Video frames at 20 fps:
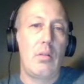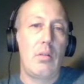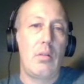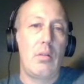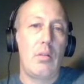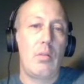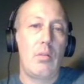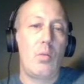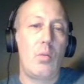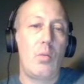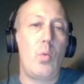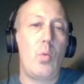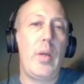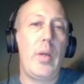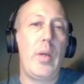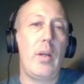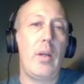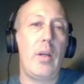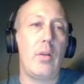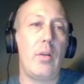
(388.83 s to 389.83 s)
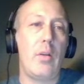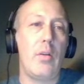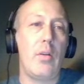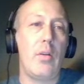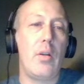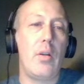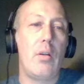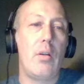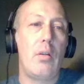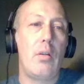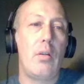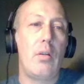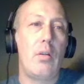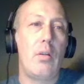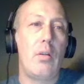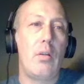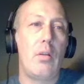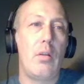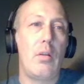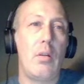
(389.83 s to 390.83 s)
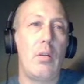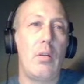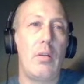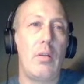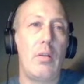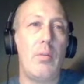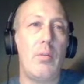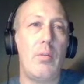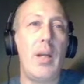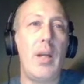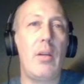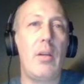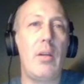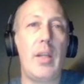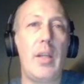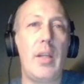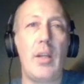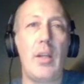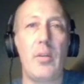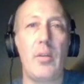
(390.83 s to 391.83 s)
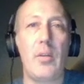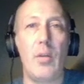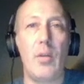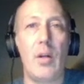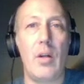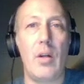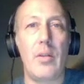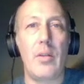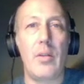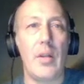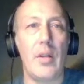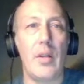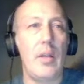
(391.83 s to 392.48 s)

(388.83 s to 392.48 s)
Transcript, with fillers: Weird. Am I looking at the wrong thing?